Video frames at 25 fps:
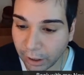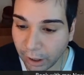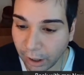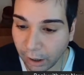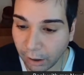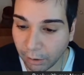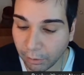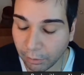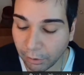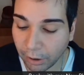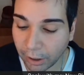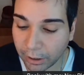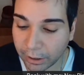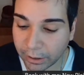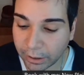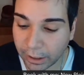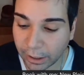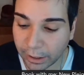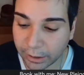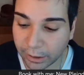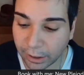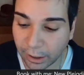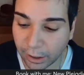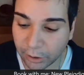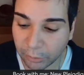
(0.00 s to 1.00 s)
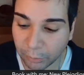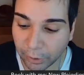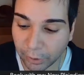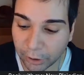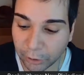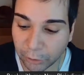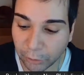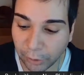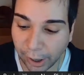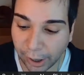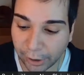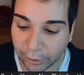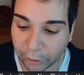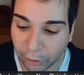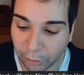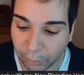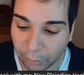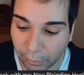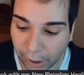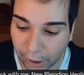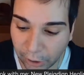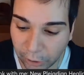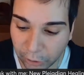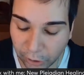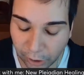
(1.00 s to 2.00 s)
assist us with
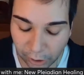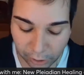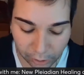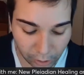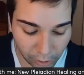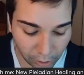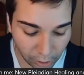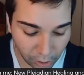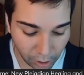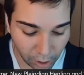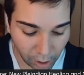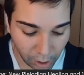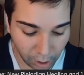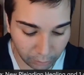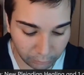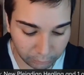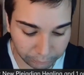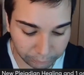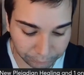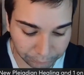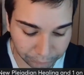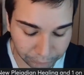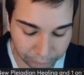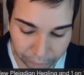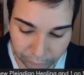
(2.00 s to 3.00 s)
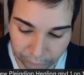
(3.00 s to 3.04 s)
transformation. I'll